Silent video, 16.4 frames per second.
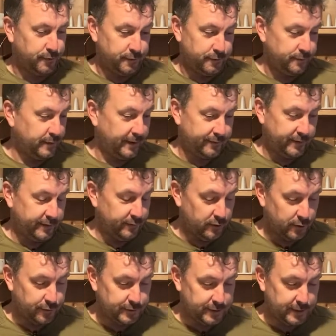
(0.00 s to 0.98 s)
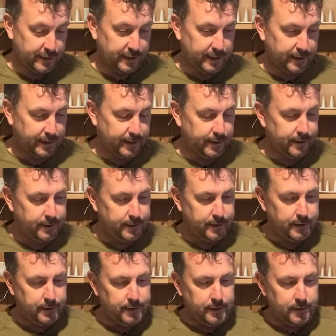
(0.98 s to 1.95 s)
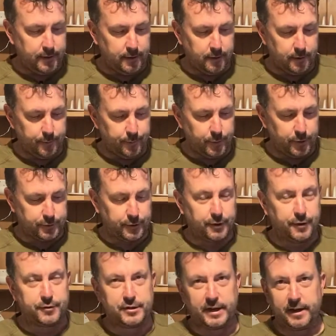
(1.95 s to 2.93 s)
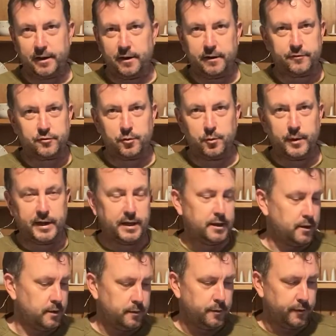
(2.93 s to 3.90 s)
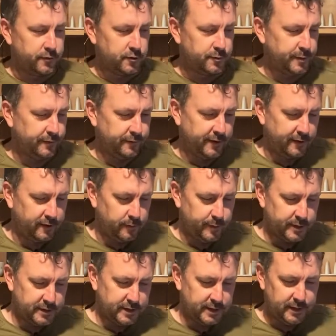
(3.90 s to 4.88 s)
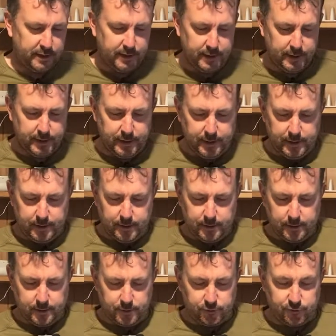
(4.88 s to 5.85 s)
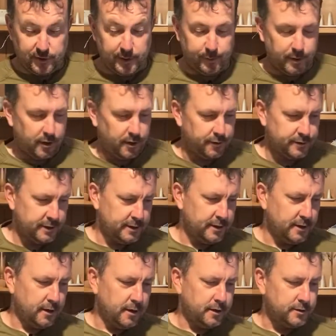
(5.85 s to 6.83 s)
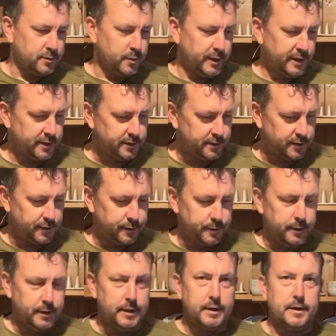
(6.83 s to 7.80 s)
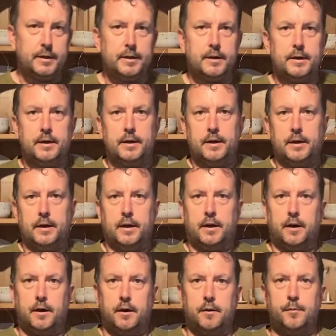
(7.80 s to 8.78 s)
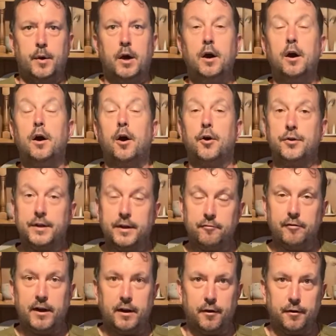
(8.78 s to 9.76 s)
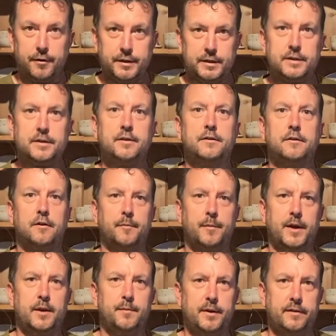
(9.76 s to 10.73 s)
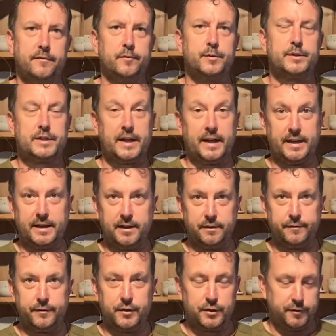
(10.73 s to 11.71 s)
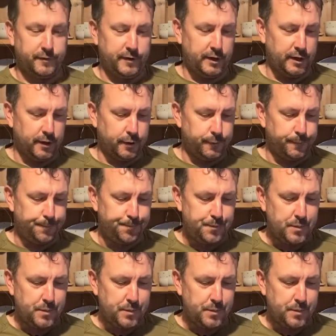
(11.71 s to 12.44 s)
I haven't even looked in there yet. I was going to check it after a week. I've just been very busy tree planting the last week or so. I did realise I made a bit of a mistake in the first video.